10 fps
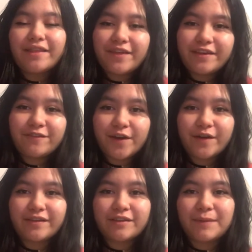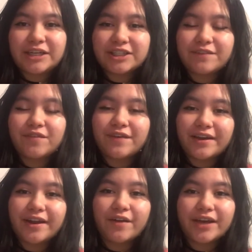This varies, especially if a
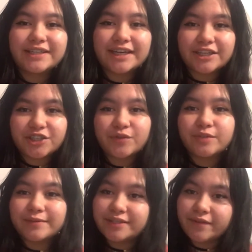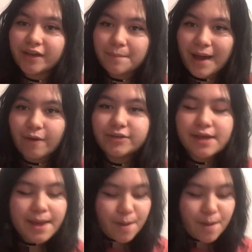veterinarian tells you a specific amount,